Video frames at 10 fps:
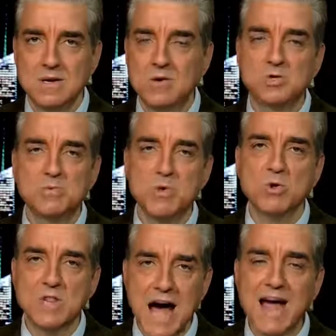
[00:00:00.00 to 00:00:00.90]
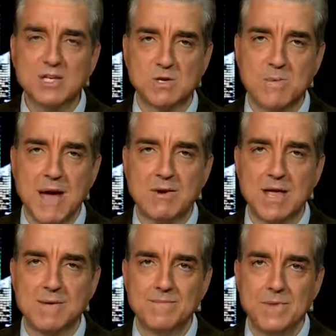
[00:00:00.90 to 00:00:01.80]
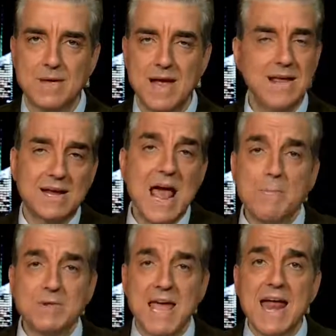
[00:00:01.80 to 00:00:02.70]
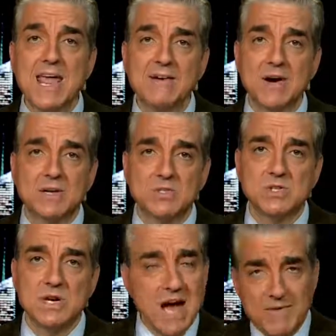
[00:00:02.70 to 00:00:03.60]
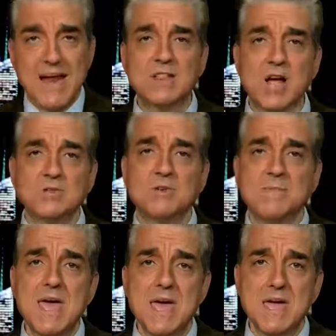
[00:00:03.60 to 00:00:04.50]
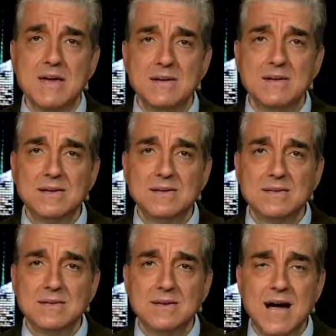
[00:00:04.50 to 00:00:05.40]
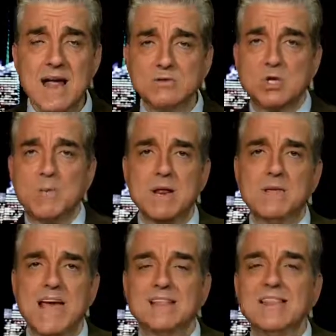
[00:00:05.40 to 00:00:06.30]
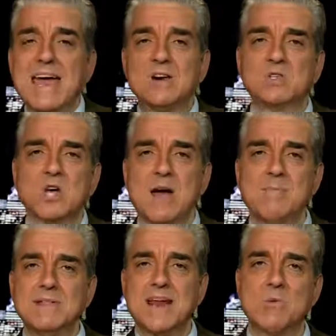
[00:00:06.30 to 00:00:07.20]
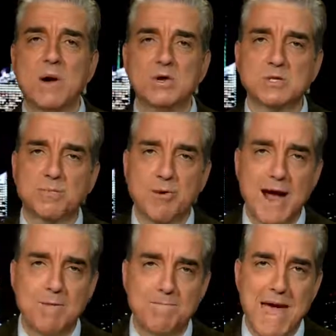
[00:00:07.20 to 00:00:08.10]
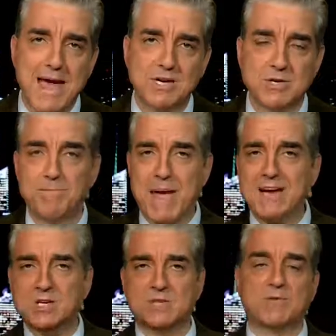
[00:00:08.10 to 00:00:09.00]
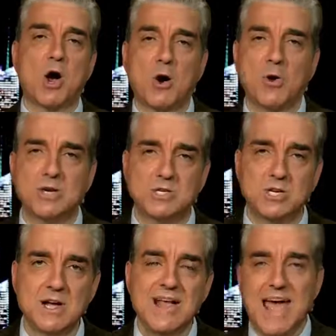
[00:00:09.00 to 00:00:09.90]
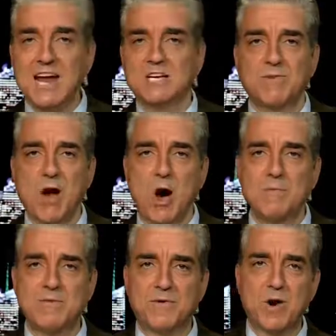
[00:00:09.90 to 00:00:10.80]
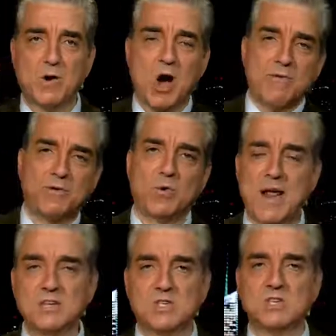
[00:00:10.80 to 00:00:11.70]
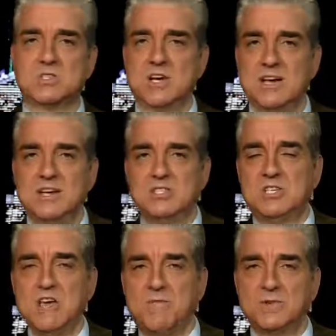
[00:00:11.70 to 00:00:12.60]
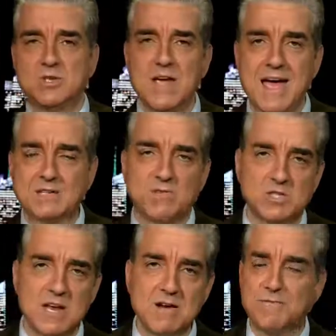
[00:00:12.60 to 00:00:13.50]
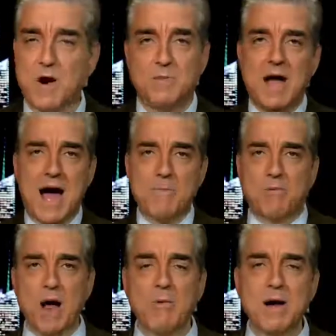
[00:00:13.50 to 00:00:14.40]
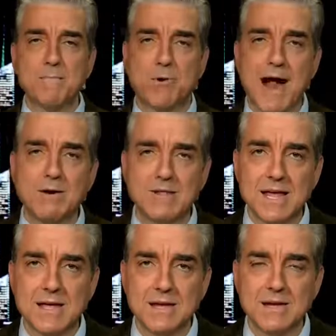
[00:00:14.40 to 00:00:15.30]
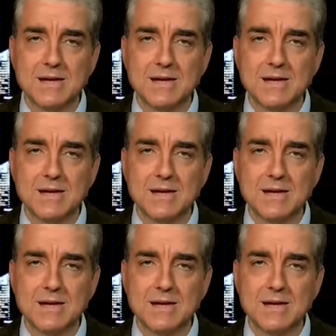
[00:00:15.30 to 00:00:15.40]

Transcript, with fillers: who spew lies about him. And it could happen to any of us. I've had it done to me. I have so many letters on me that I wear as a proud badge, uh, badges of courage. H for homophobe, R for racist, uh, Z for Z, X for xenophobe. I, I wear them proudly